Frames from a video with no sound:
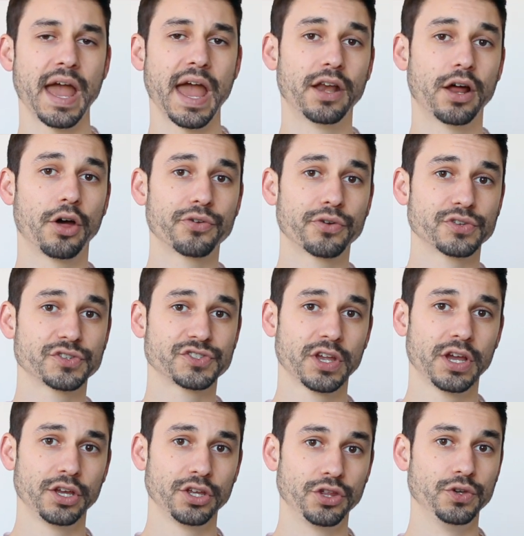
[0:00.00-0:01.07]
and
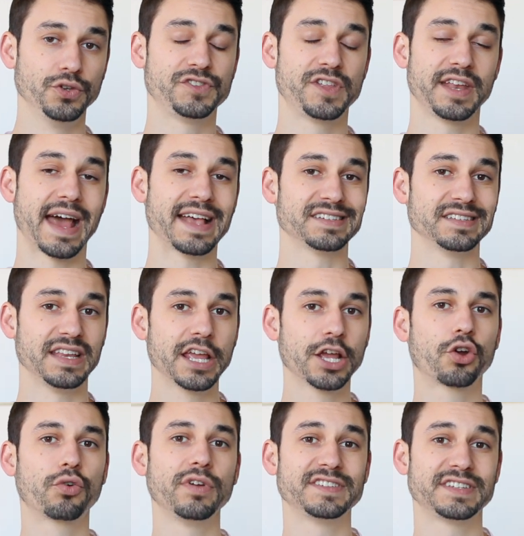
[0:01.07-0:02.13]
others used it as an
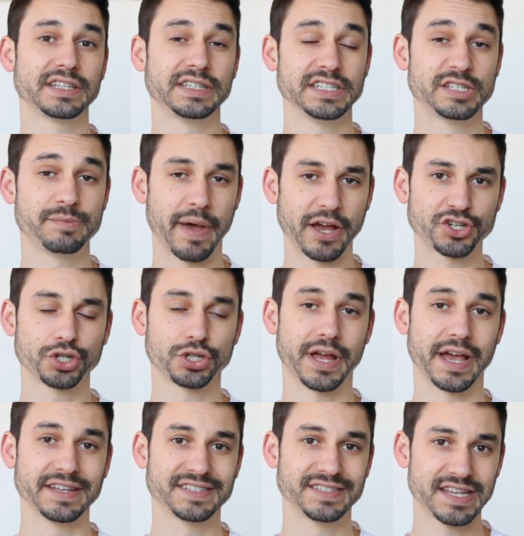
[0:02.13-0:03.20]
increasingly
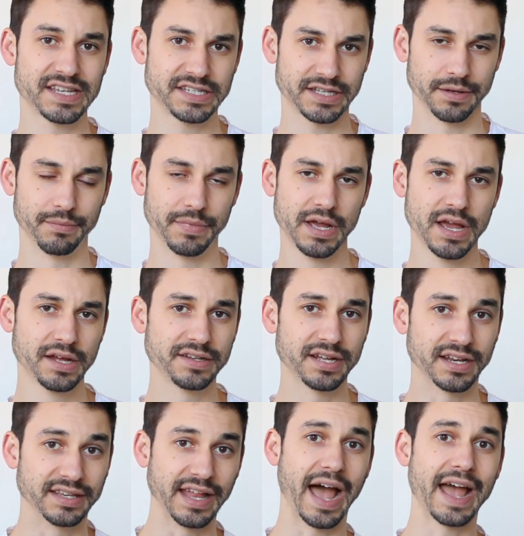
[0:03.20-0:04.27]
specialized system
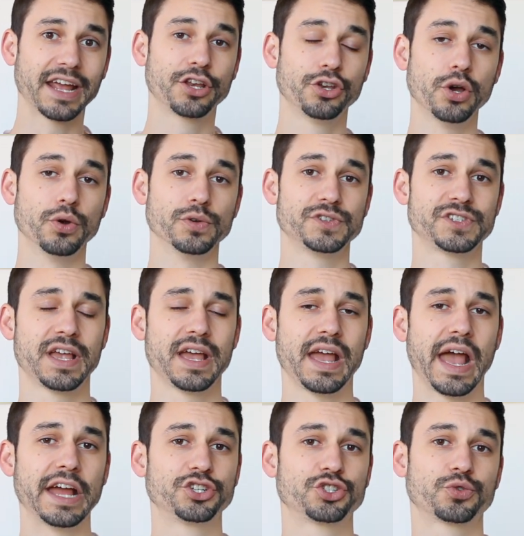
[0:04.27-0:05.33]
to diagnose
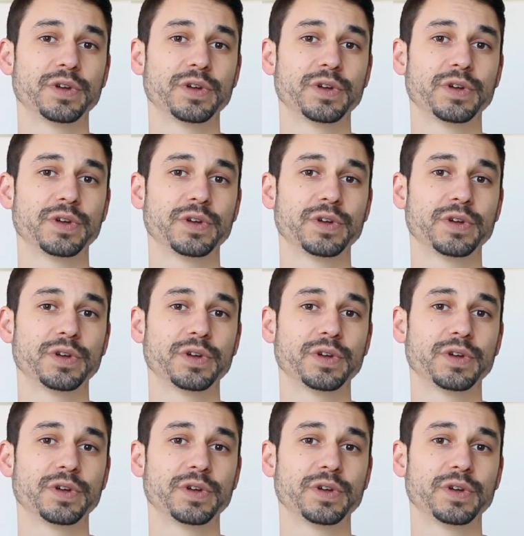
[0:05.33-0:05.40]
and